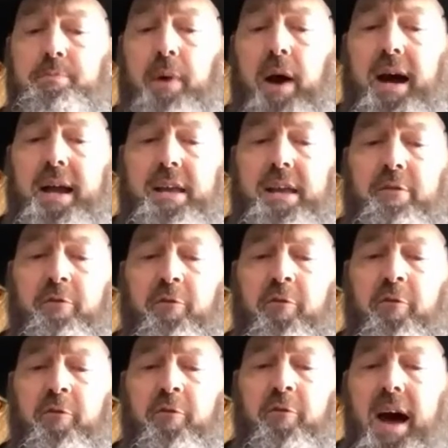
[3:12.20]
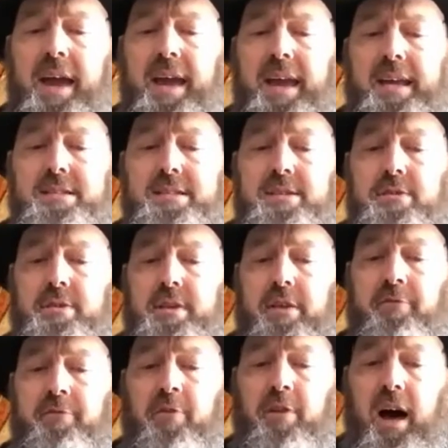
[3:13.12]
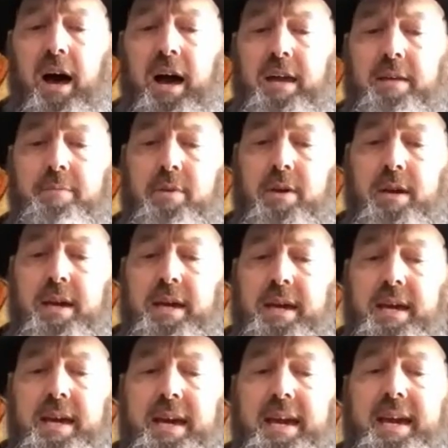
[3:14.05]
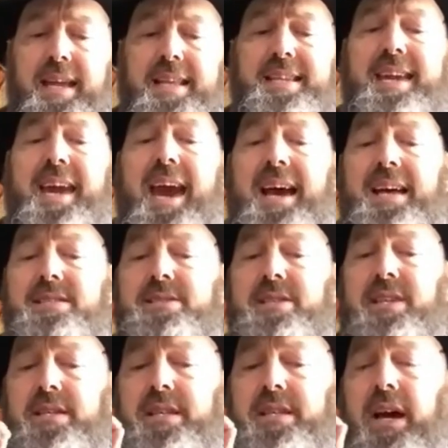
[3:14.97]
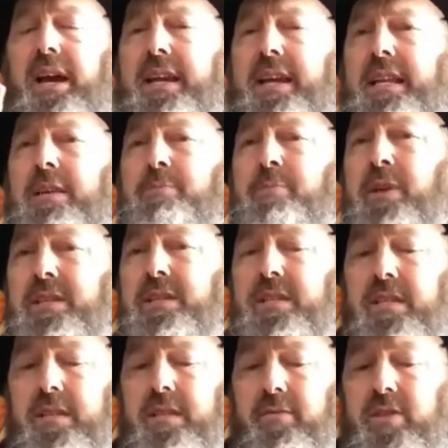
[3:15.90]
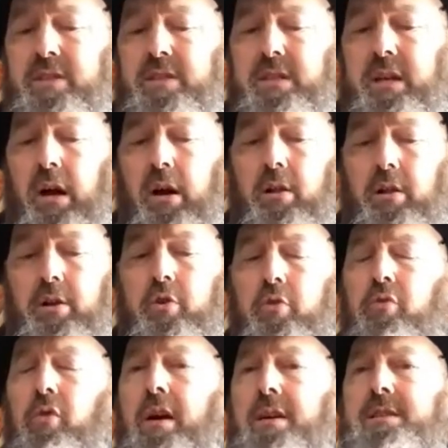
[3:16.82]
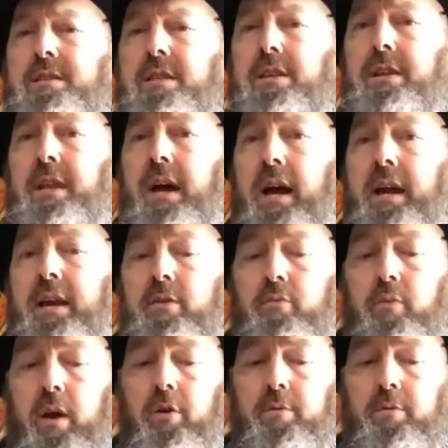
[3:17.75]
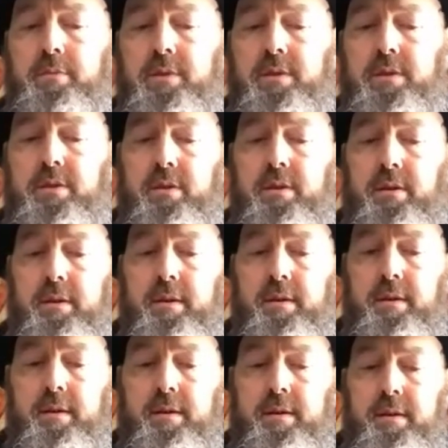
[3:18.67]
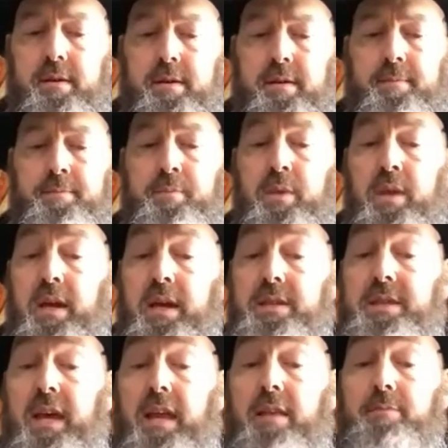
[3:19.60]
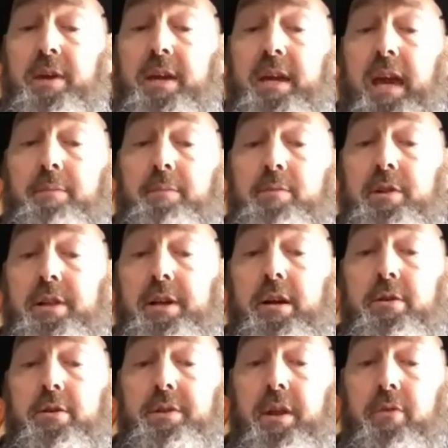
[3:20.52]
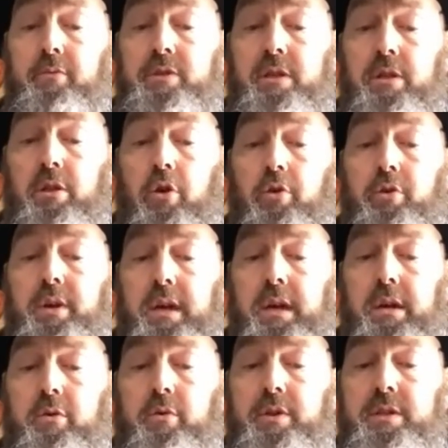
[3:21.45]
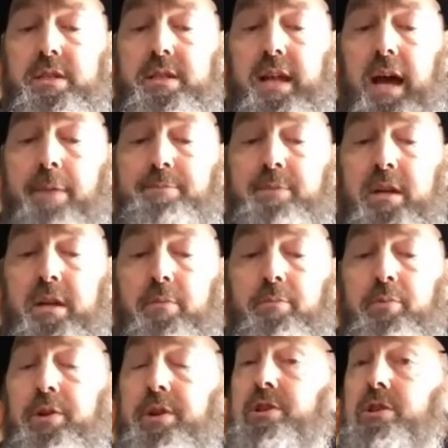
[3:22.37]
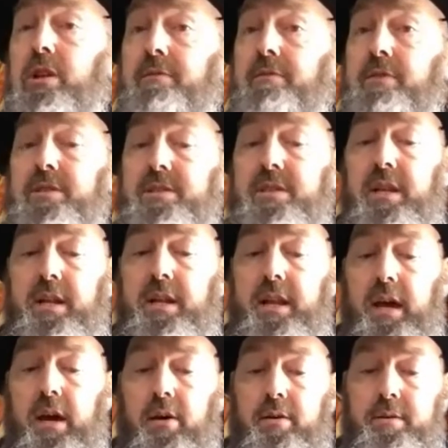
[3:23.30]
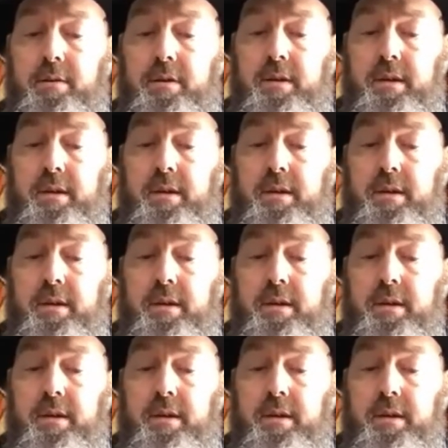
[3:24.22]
body flying to Niflheim and cast tiny pieces of his skull across the nine realms. It then became clear that it was Loki who had stopped the completion of the citadel.